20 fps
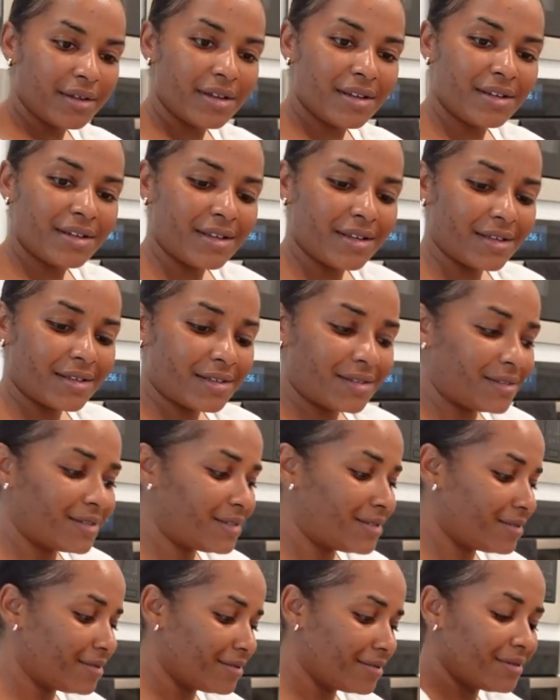
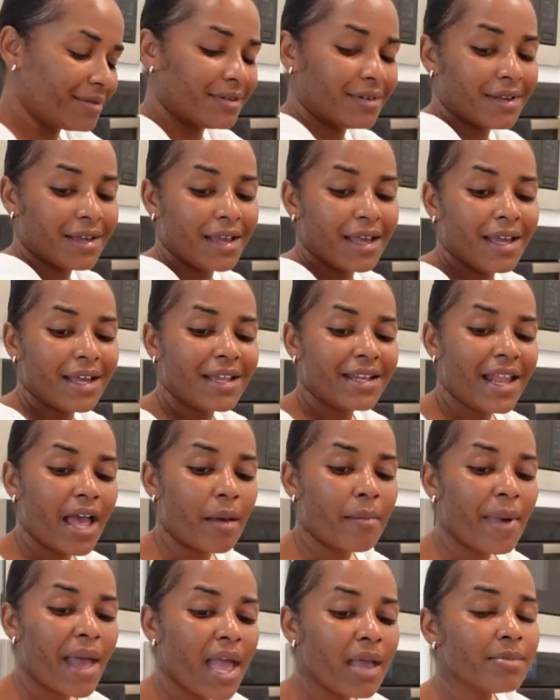Goodness.
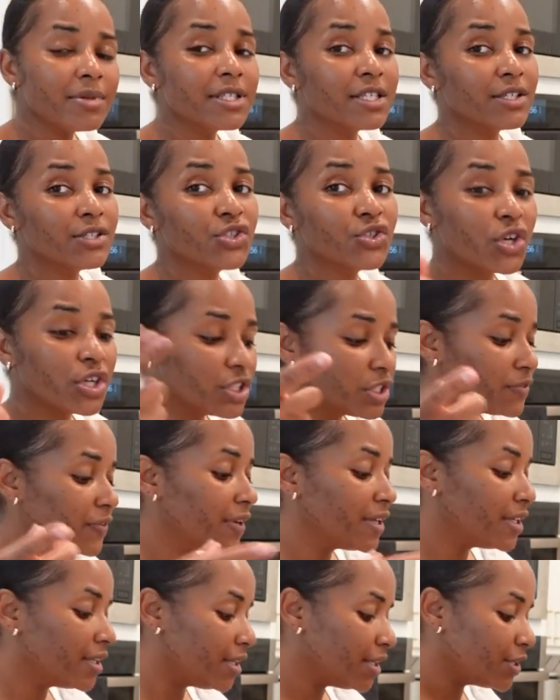Now, Babe was in charge of
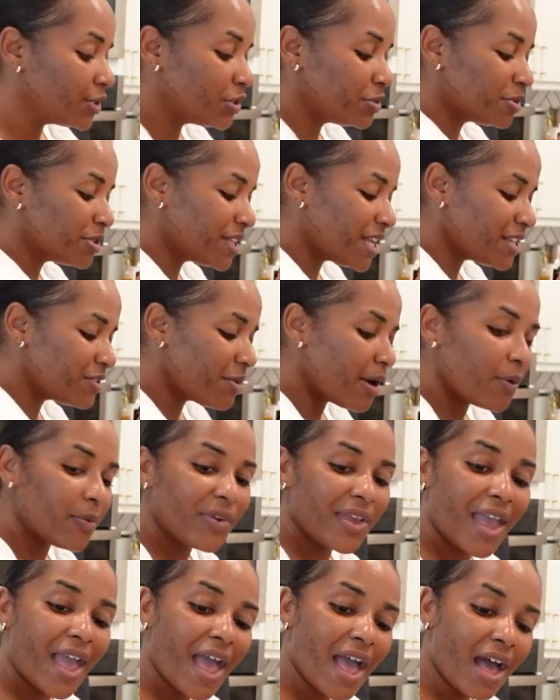getting the Lunchables. That's
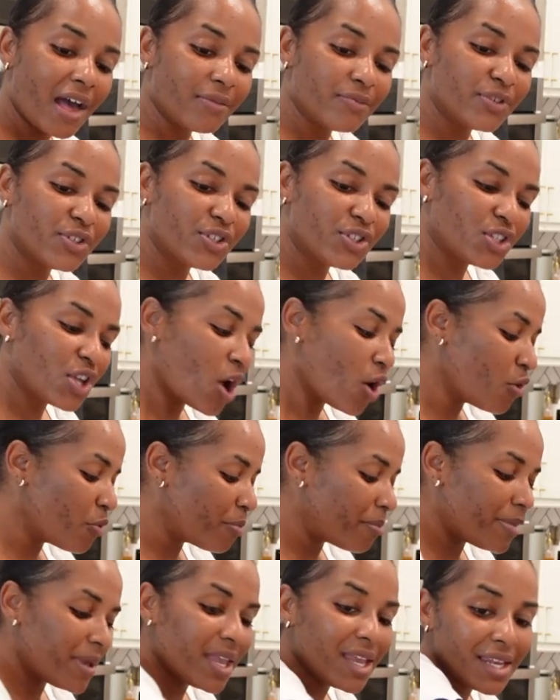why we have
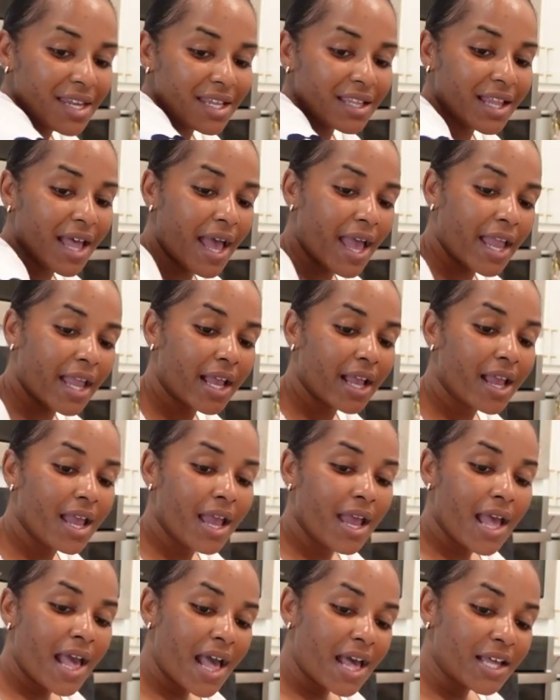so many. Like,
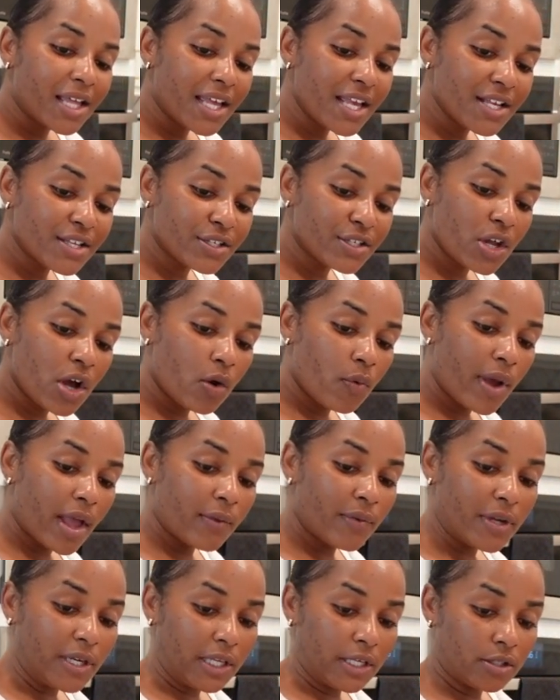it's no
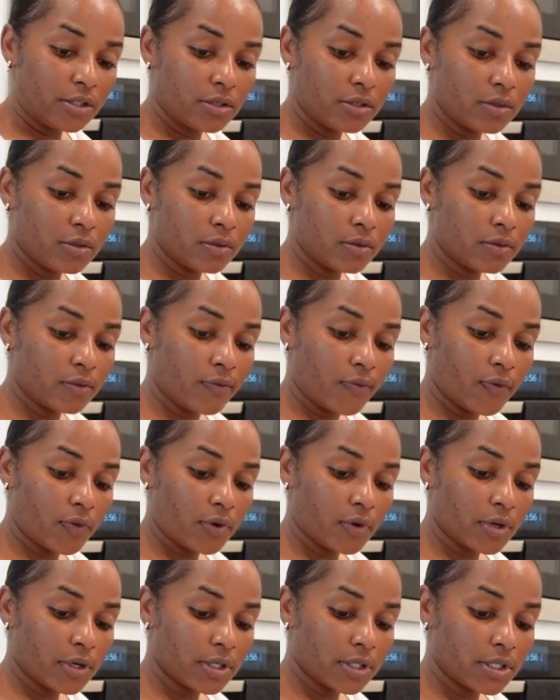way we need two,
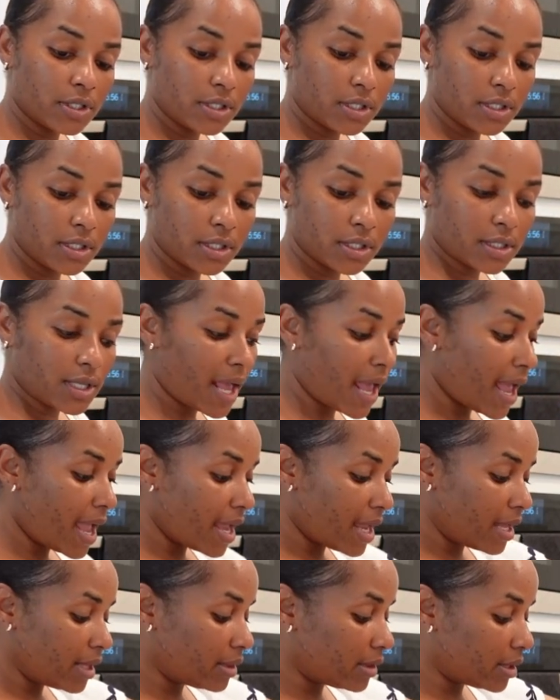four, six,
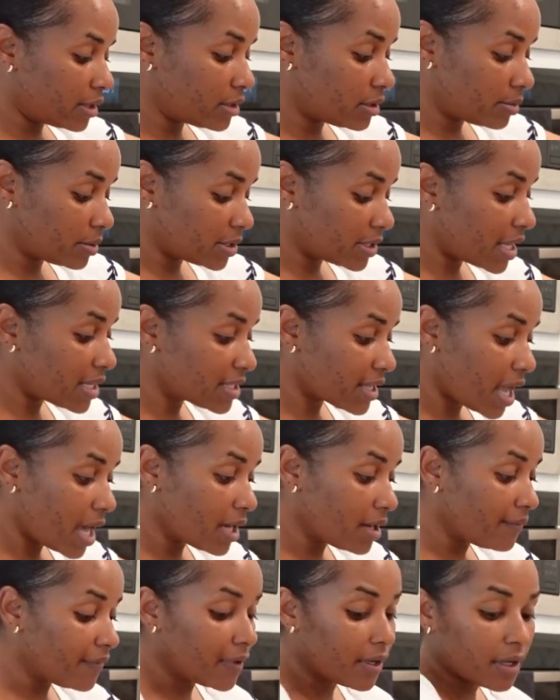eight Lunchables. That's
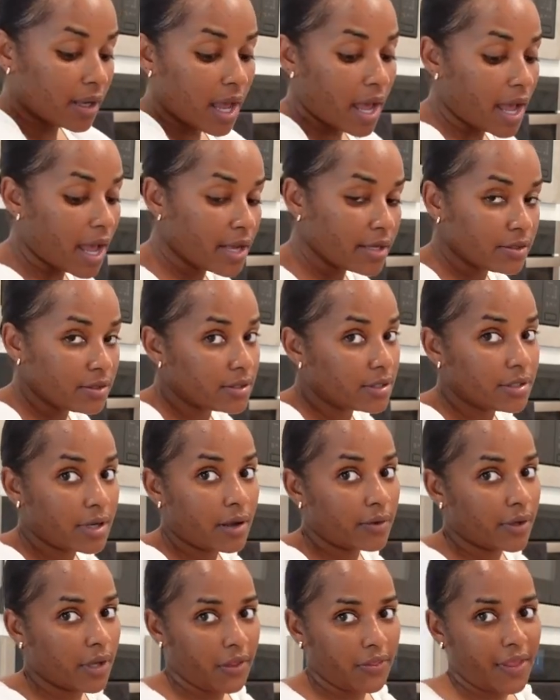kind of a lot. I usually
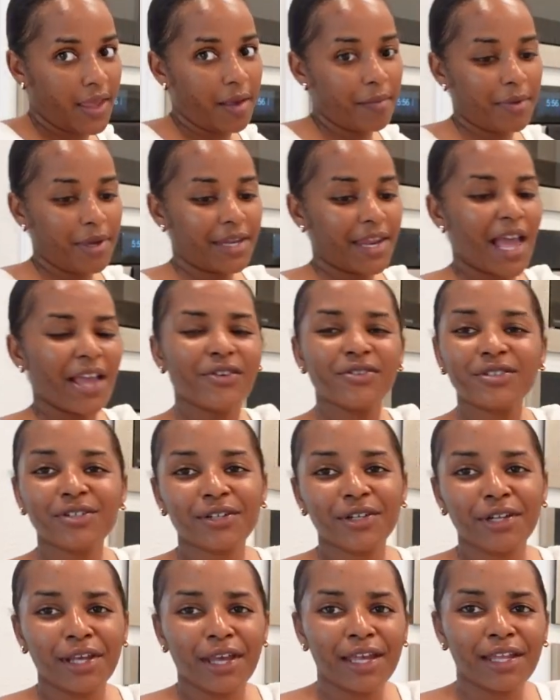don't get that many. I usually
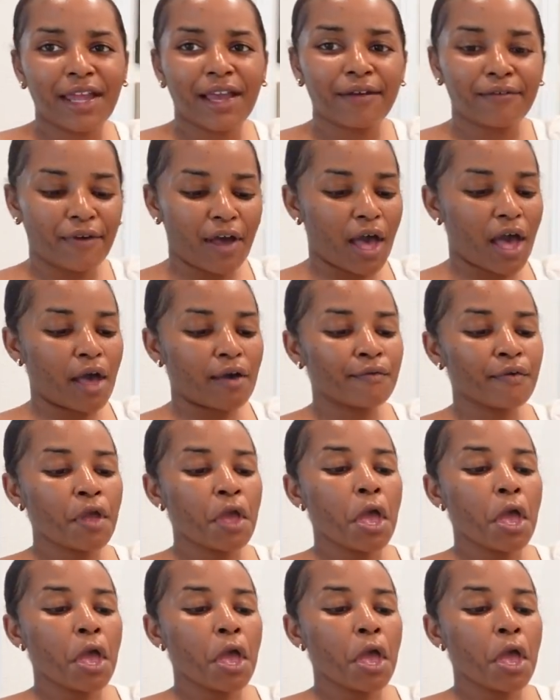only get like five.